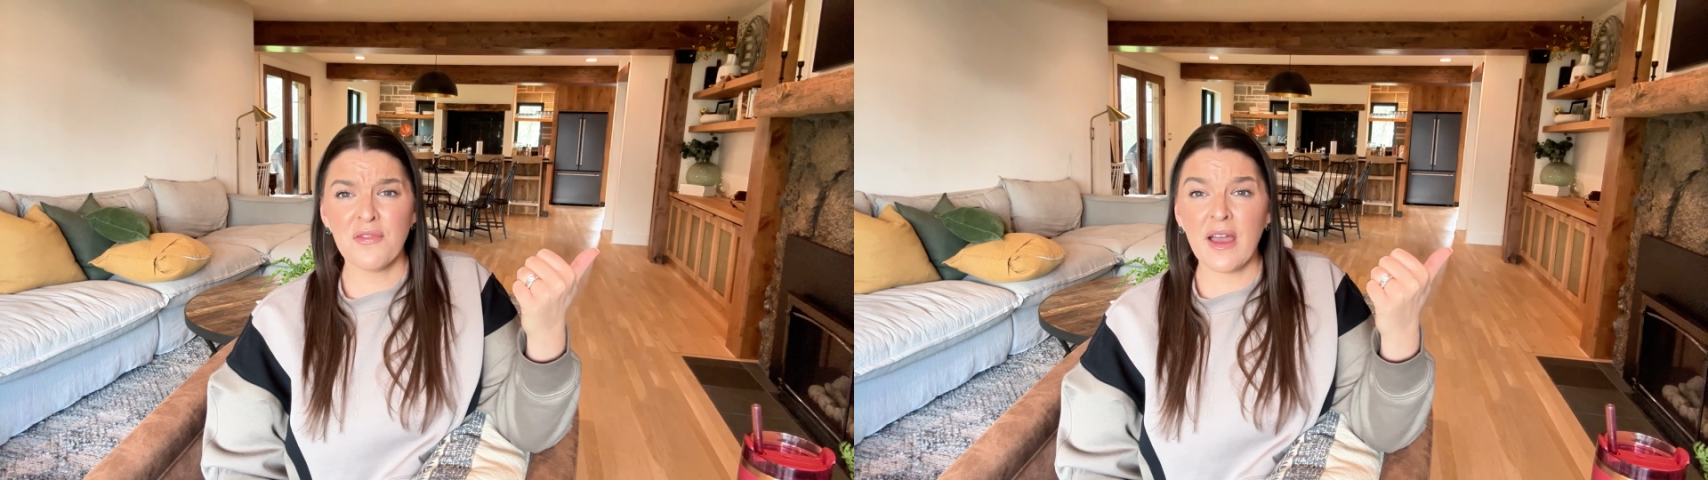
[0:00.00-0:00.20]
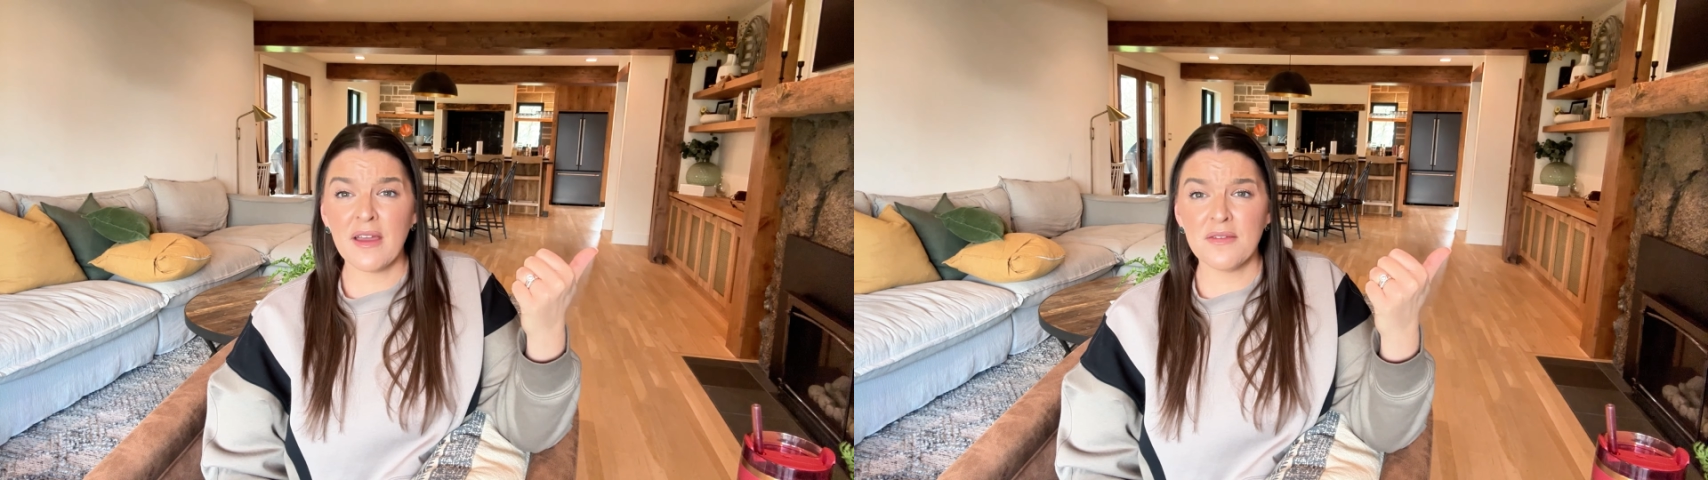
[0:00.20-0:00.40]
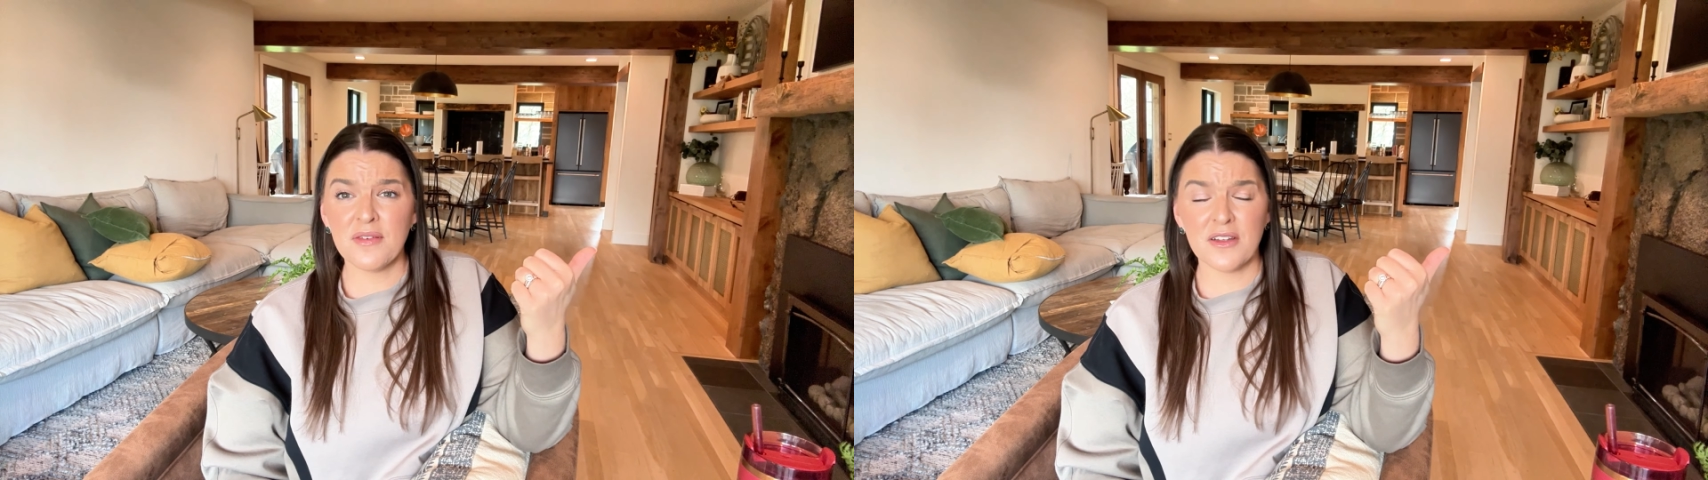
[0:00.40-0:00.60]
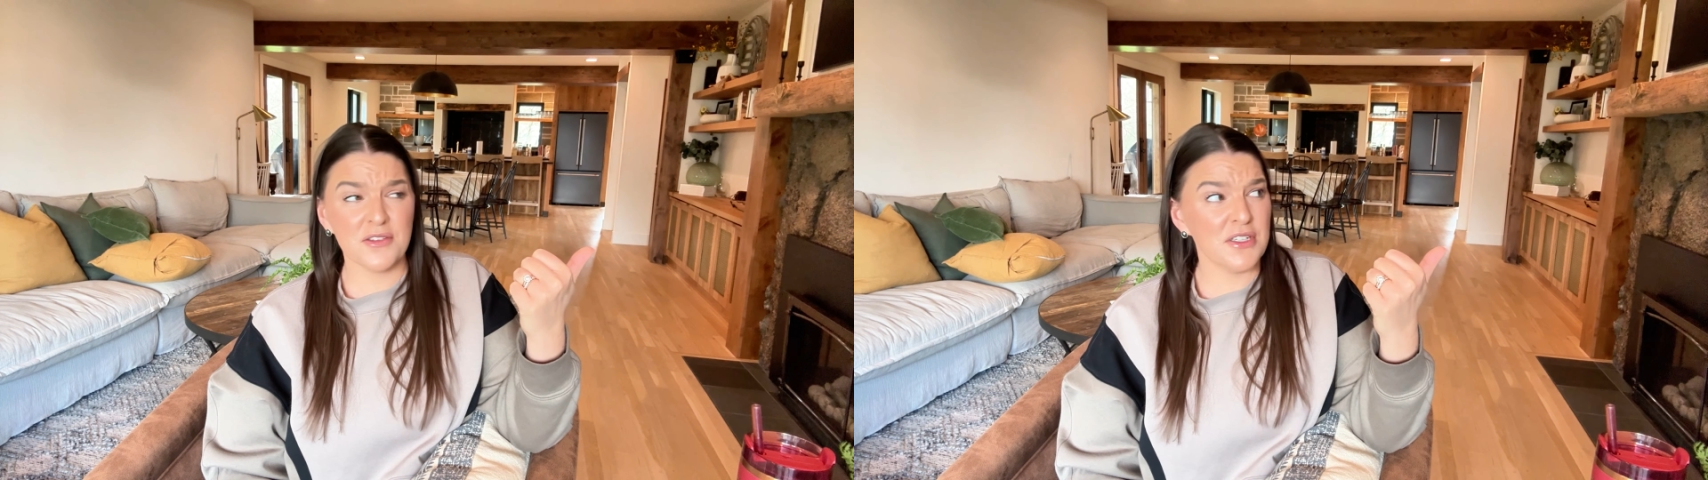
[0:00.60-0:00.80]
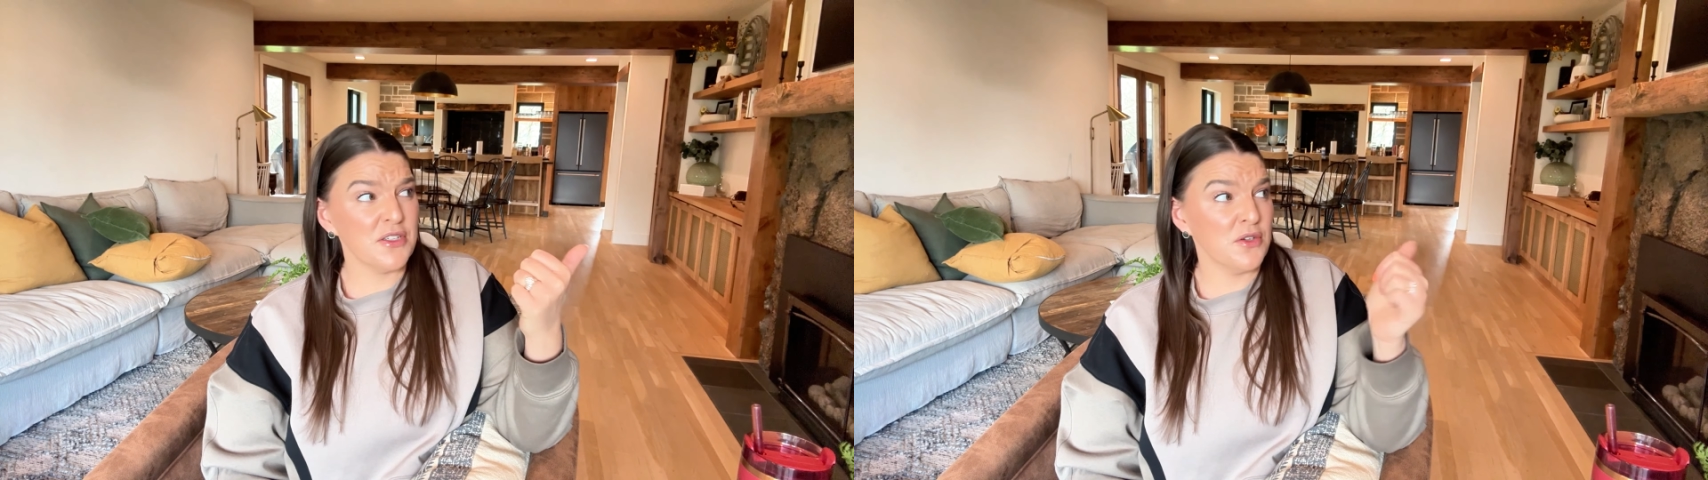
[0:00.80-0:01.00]

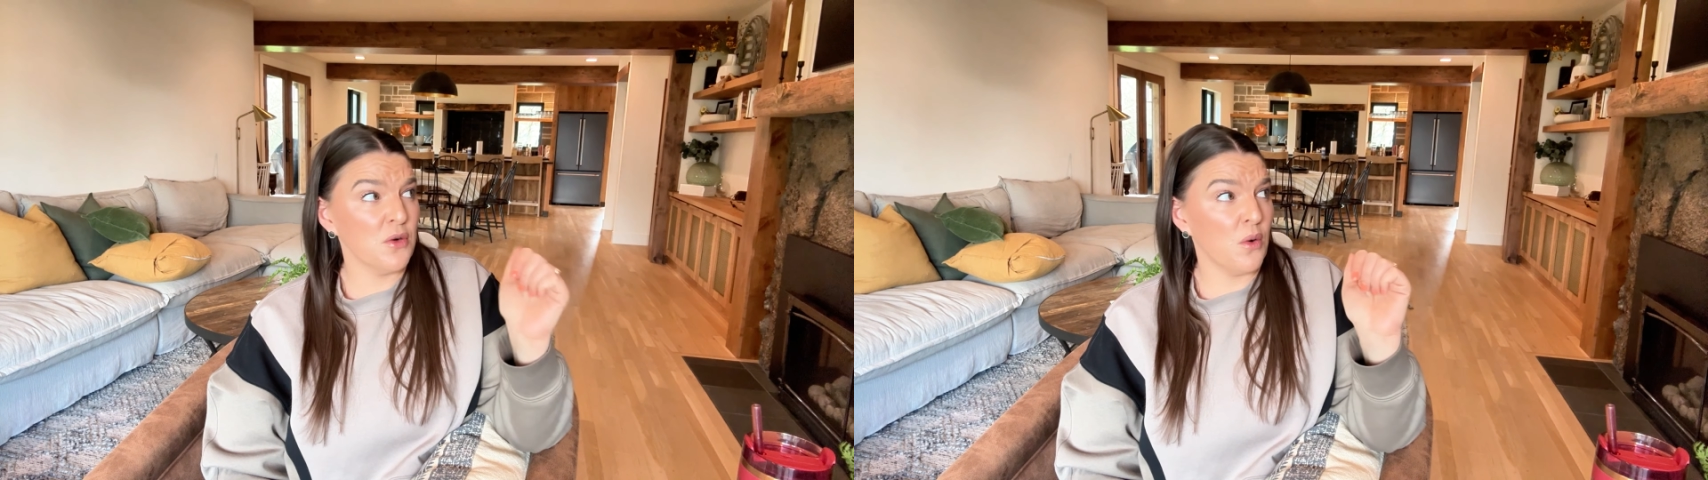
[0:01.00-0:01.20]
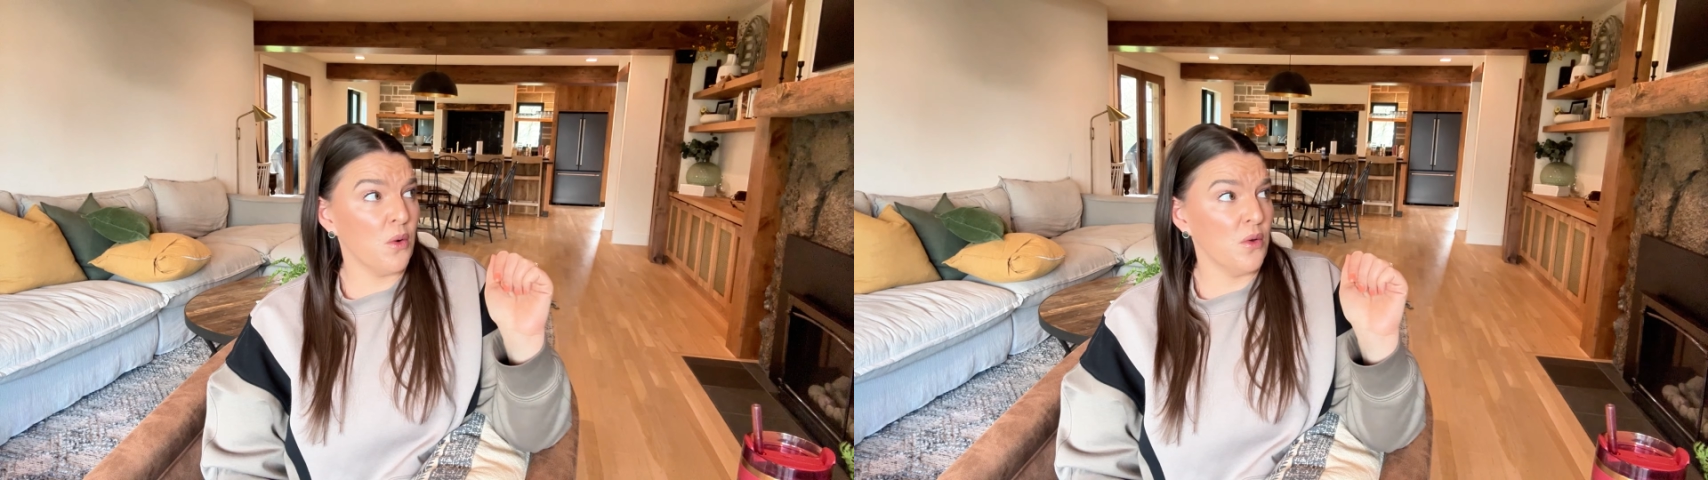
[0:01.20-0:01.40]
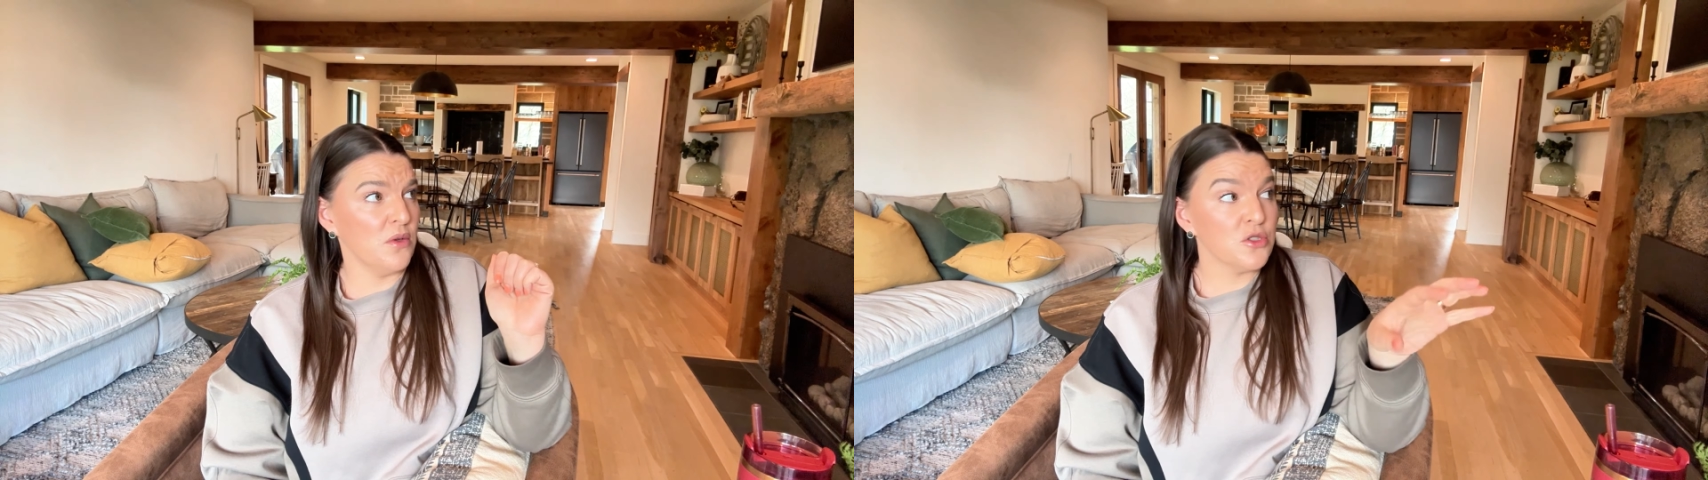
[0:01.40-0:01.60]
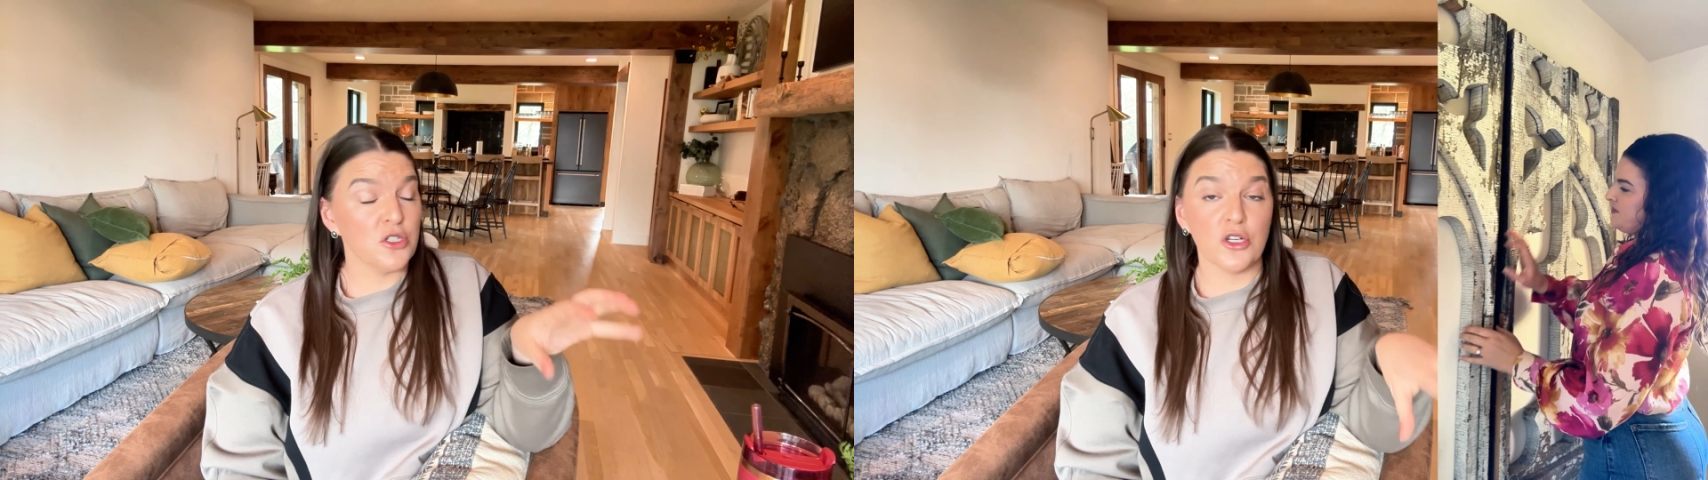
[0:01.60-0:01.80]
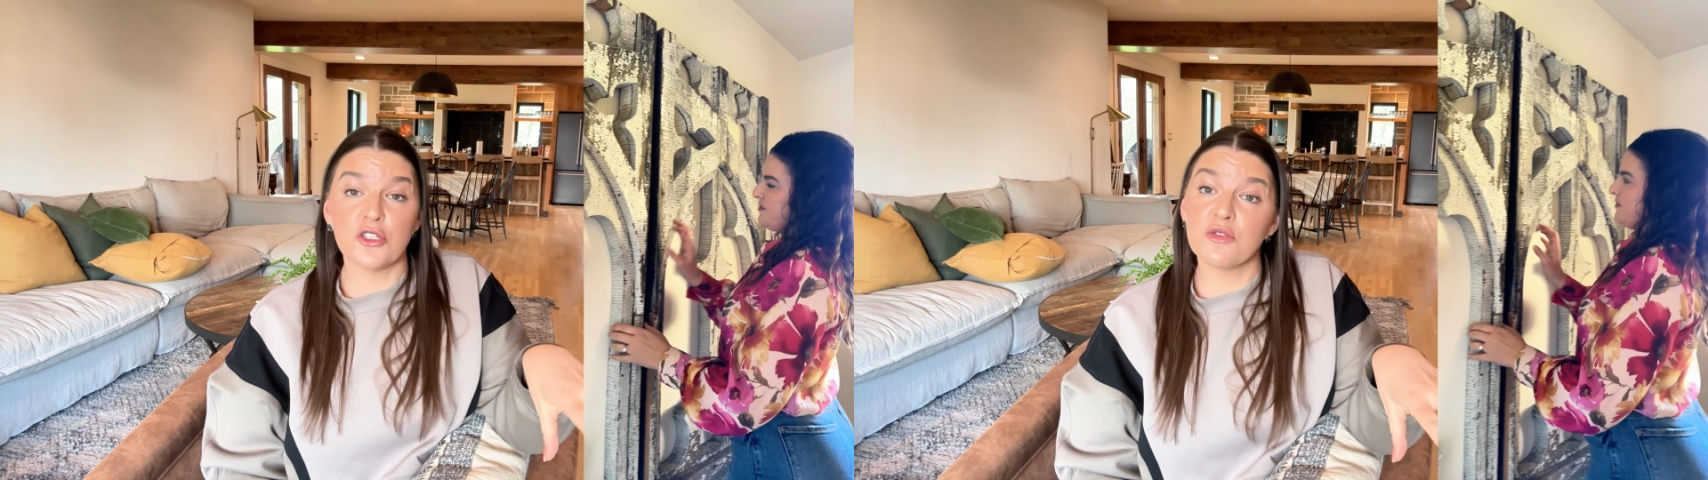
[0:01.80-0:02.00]
500-year-old church